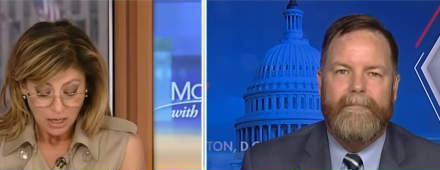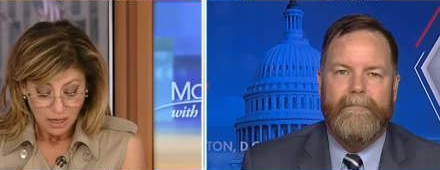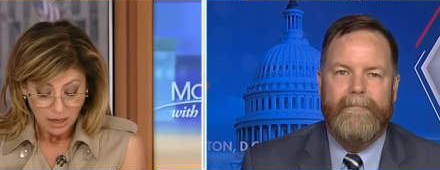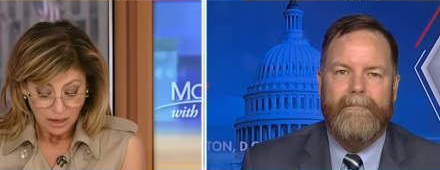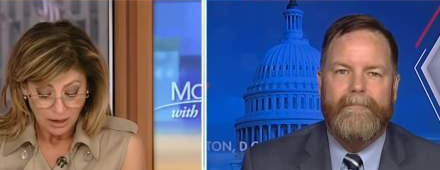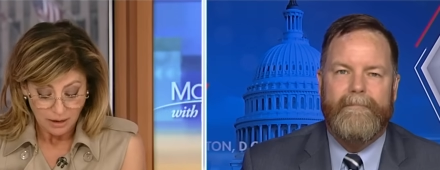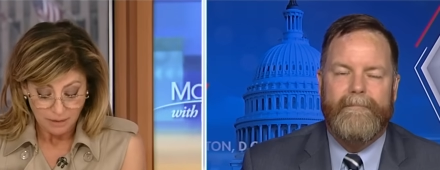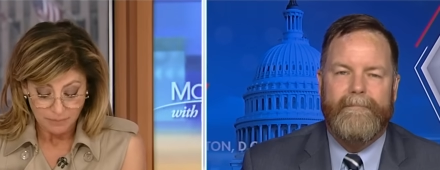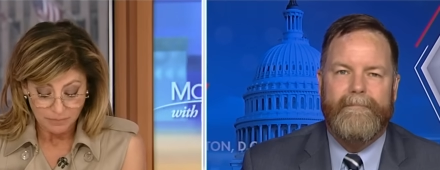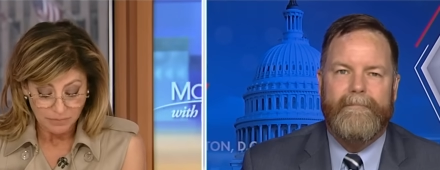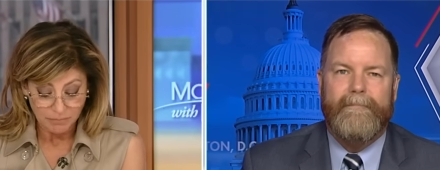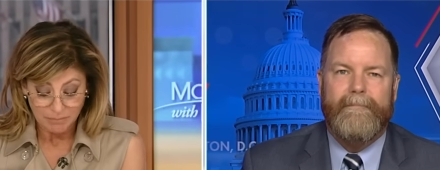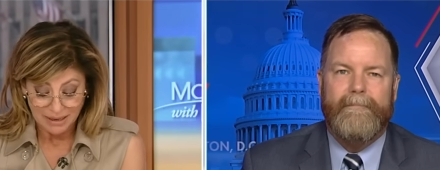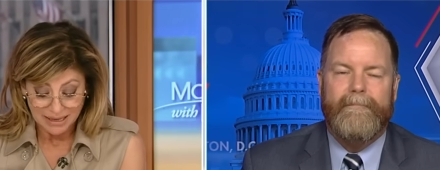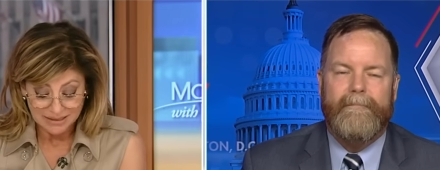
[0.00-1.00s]
Speaker 1: uh,
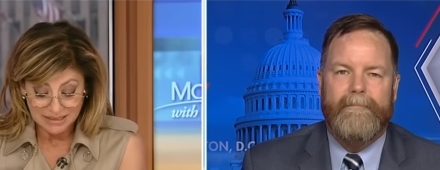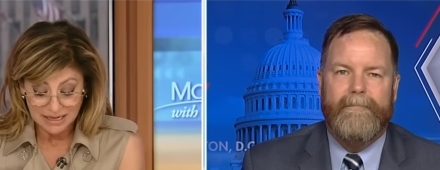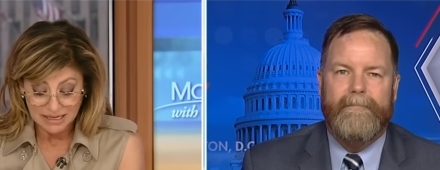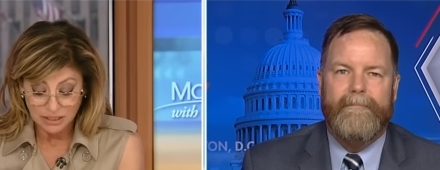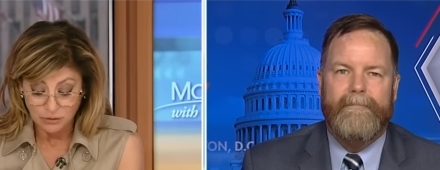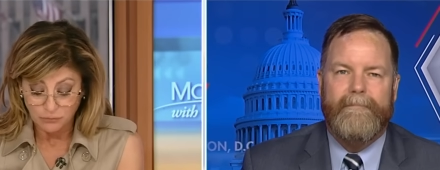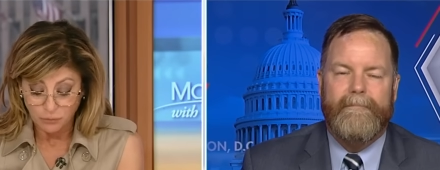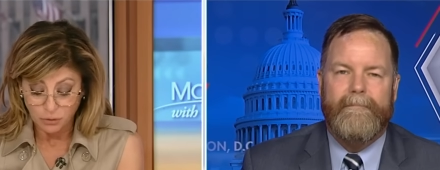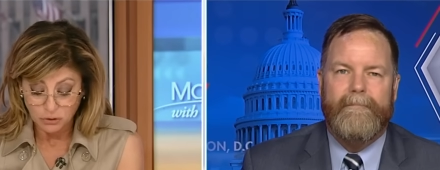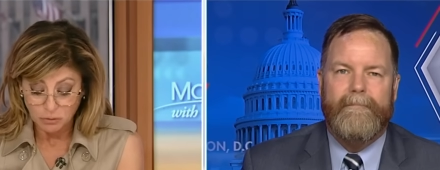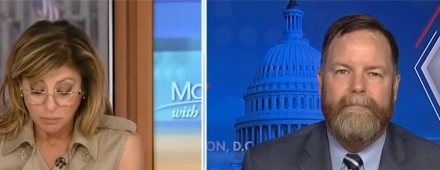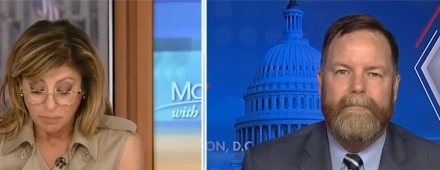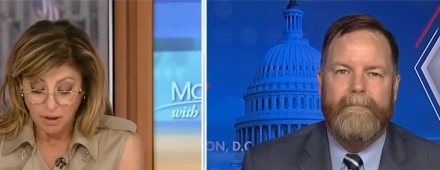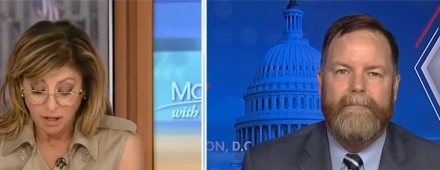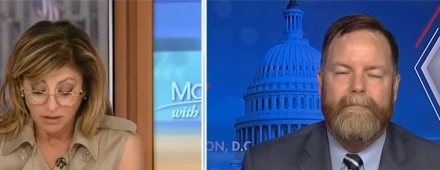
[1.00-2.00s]
mandating
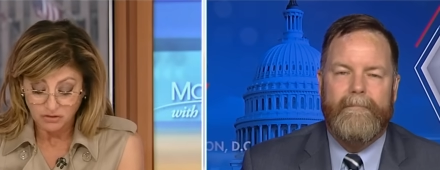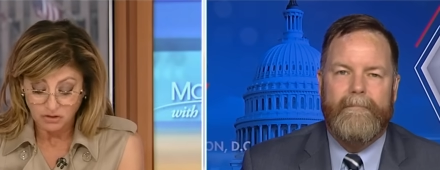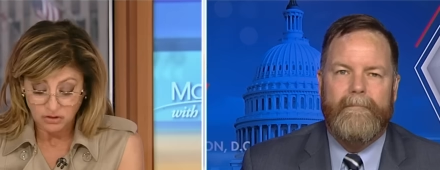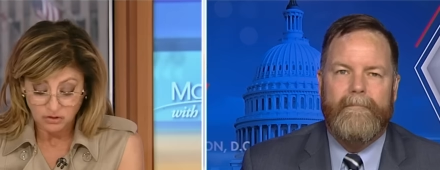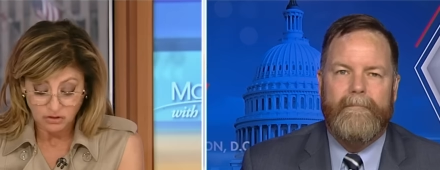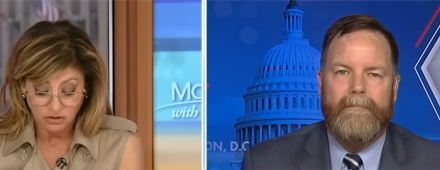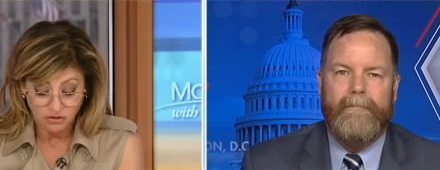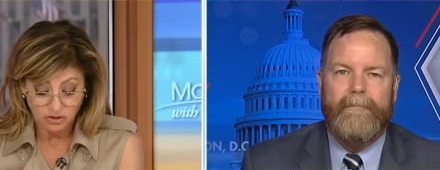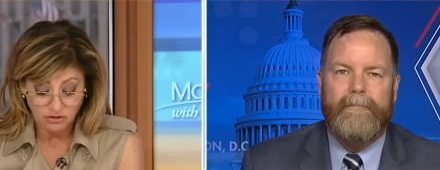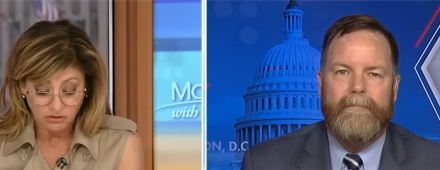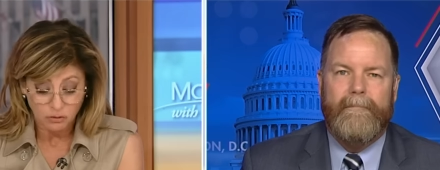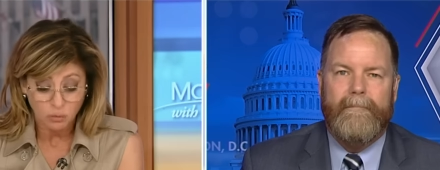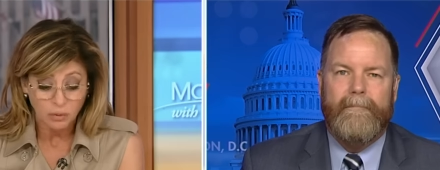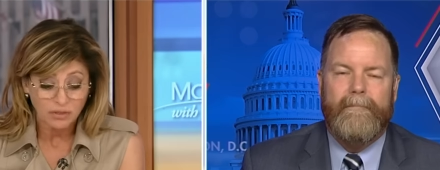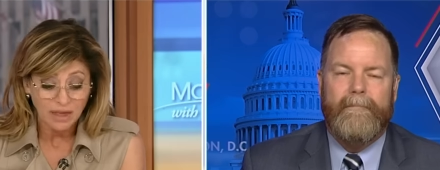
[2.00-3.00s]
enforcement policies
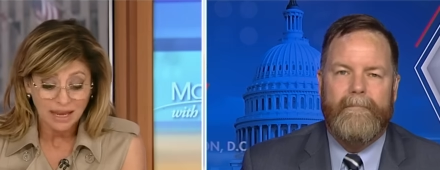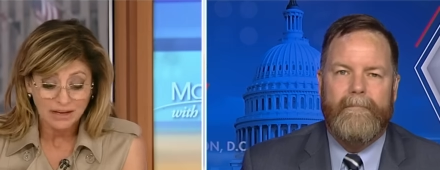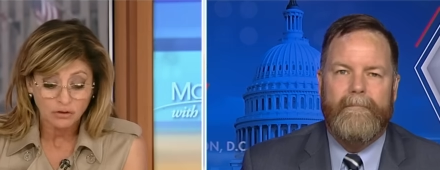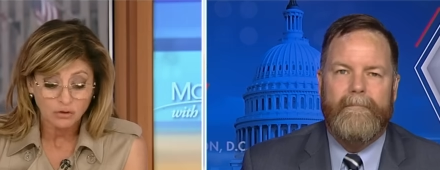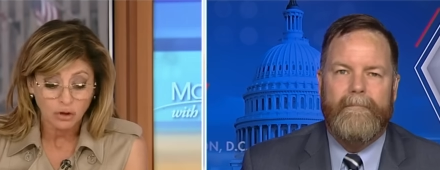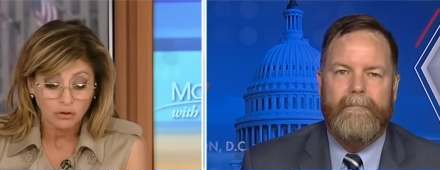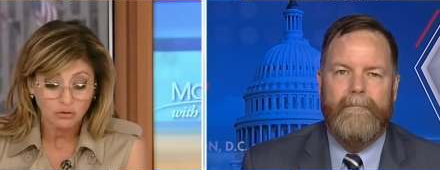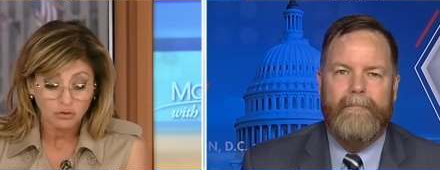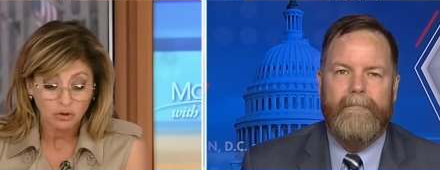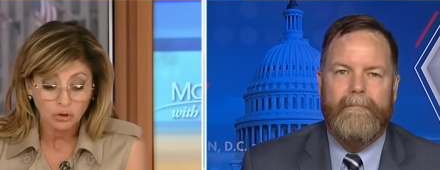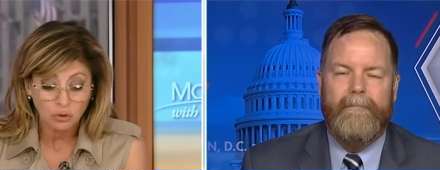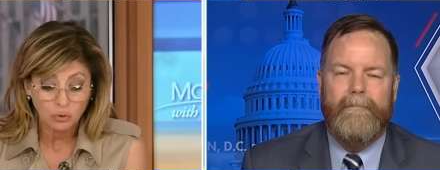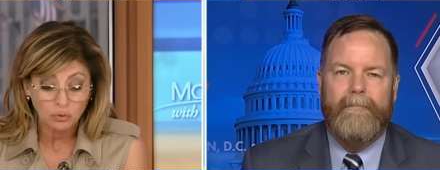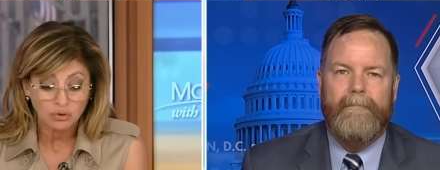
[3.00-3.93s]
consistent with H R two,